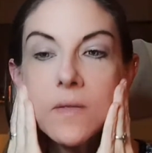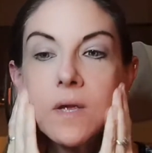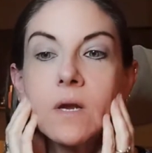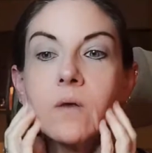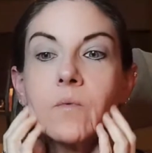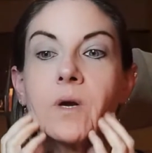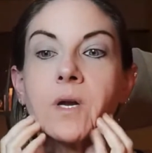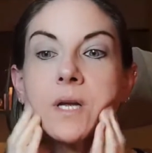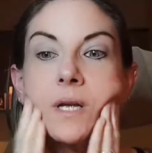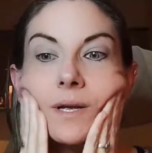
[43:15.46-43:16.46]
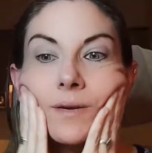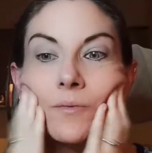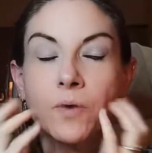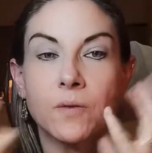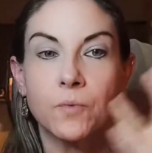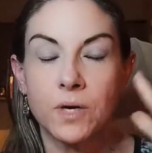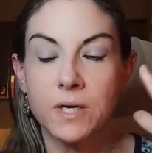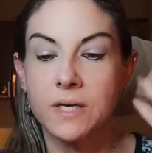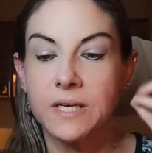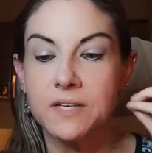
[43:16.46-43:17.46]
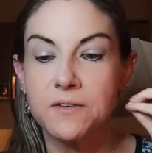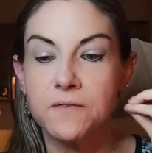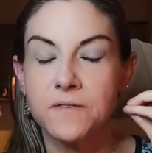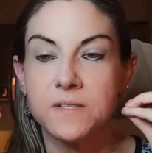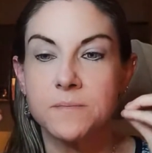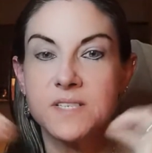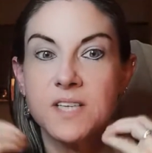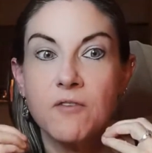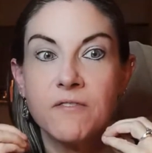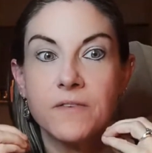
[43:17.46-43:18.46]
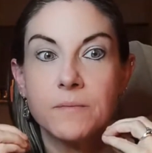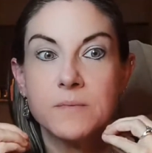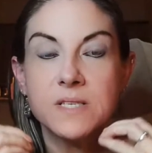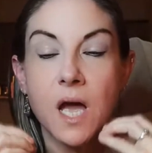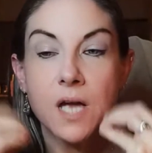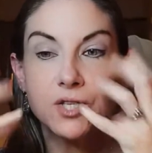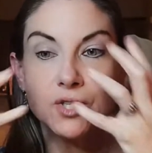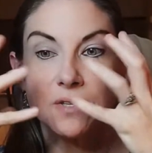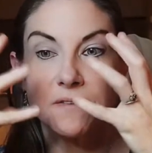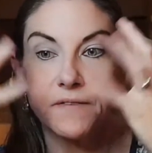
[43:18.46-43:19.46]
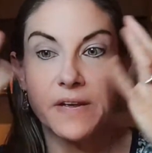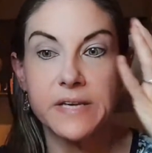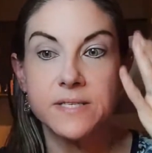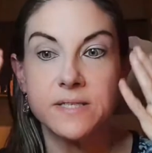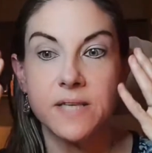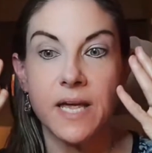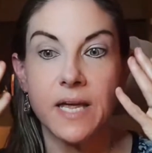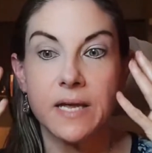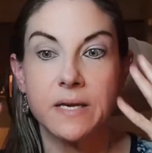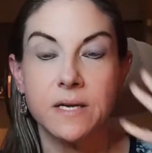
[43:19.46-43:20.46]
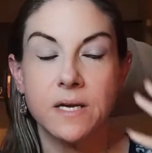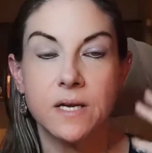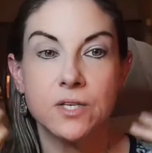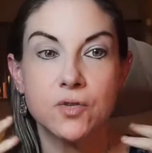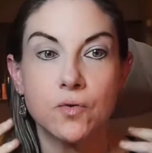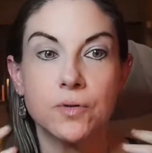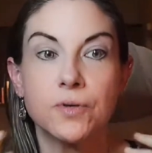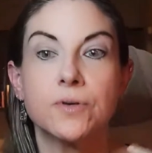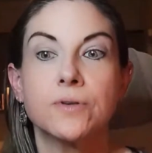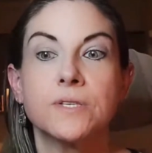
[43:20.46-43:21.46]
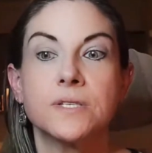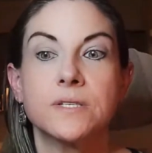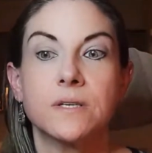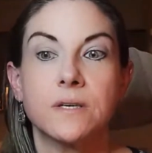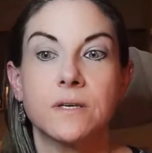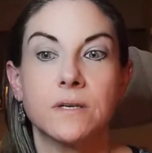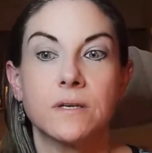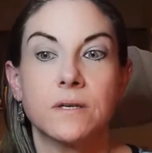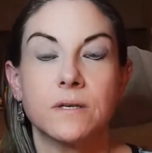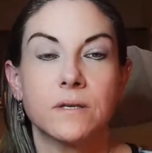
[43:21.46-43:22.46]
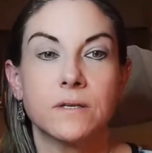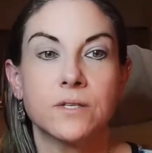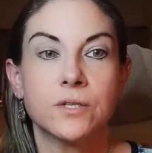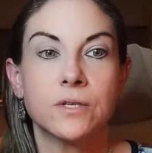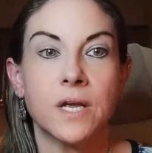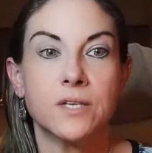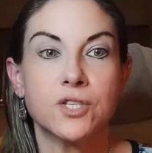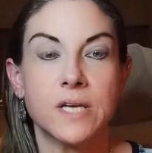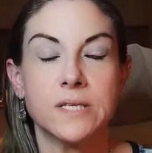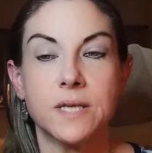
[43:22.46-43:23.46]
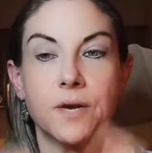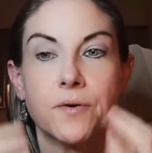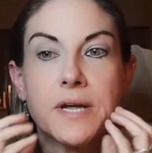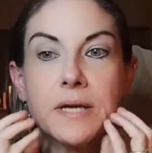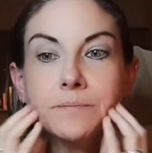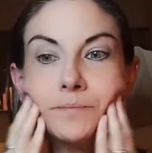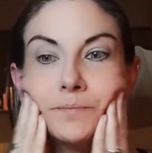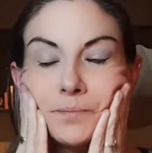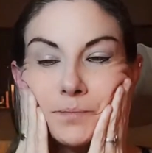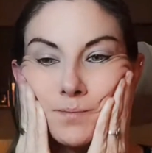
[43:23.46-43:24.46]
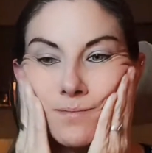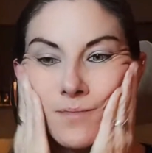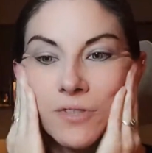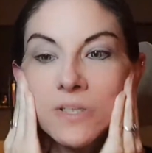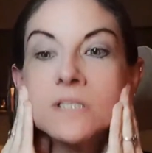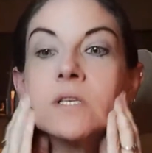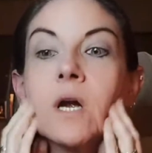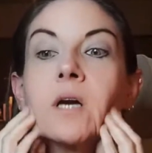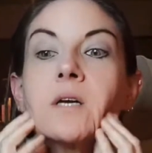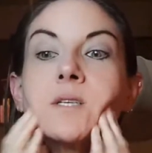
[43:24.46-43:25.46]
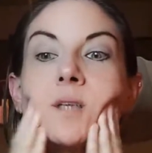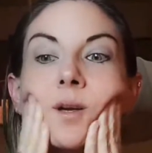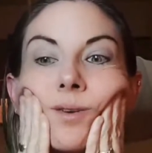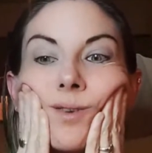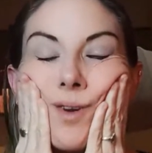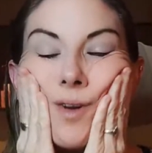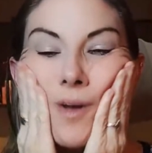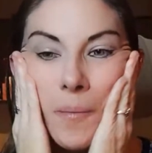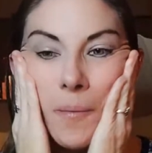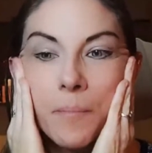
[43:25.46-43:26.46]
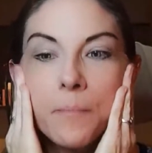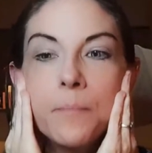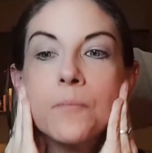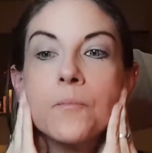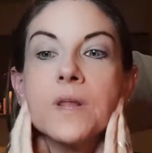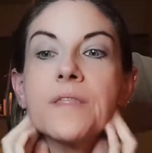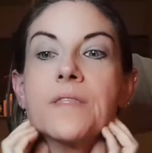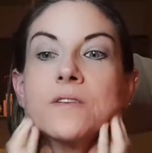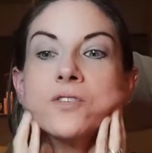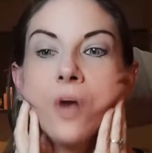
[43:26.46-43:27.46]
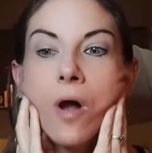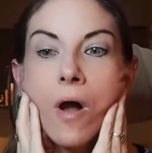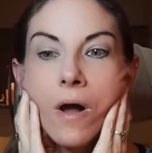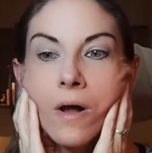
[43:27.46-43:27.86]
We're gonna give some self massage to the face, head, shoulders, and chest area. So let's start with the jaw